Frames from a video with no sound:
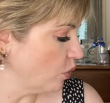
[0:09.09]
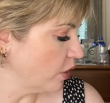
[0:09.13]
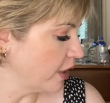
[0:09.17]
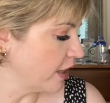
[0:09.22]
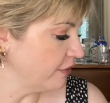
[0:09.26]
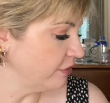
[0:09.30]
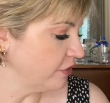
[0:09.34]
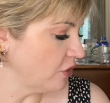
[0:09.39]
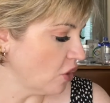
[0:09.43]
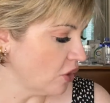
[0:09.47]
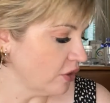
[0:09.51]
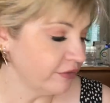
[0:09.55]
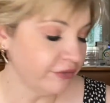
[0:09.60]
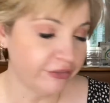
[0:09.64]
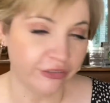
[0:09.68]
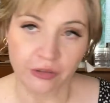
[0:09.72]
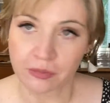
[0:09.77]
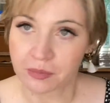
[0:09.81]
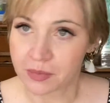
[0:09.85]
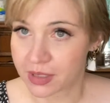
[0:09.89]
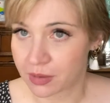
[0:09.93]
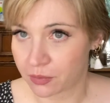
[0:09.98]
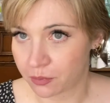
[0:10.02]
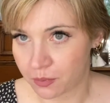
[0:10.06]
what I've got
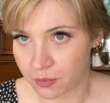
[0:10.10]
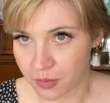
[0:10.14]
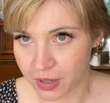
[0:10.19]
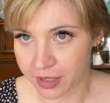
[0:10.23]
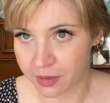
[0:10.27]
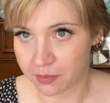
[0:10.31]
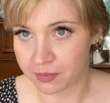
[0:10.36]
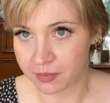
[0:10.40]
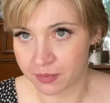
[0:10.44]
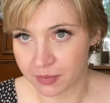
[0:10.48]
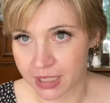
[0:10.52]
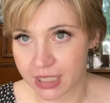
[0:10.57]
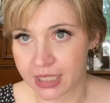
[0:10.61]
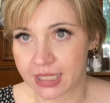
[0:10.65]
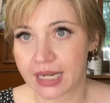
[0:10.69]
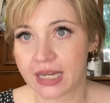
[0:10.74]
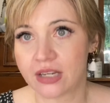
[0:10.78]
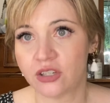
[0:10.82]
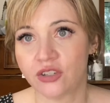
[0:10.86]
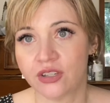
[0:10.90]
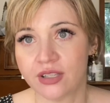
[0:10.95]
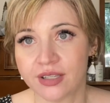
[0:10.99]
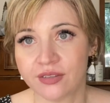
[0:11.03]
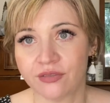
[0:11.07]
from some
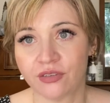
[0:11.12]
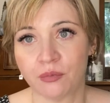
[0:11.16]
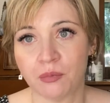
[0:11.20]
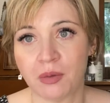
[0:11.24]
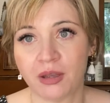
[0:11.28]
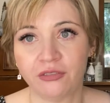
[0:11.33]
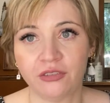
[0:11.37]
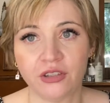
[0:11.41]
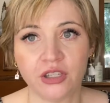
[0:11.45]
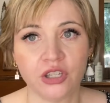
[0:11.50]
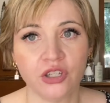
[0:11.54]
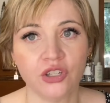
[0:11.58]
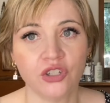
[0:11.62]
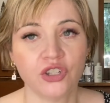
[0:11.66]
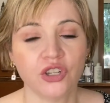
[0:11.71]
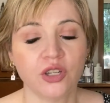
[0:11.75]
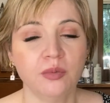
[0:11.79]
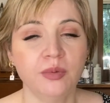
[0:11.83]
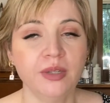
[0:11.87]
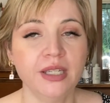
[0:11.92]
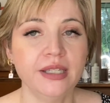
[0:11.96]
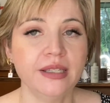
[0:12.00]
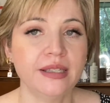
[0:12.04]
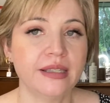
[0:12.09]
recommendations from other
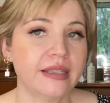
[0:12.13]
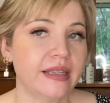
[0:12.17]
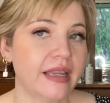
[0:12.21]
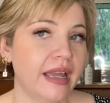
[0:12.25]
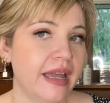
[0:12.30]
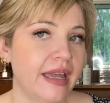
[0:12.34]
YouTubers,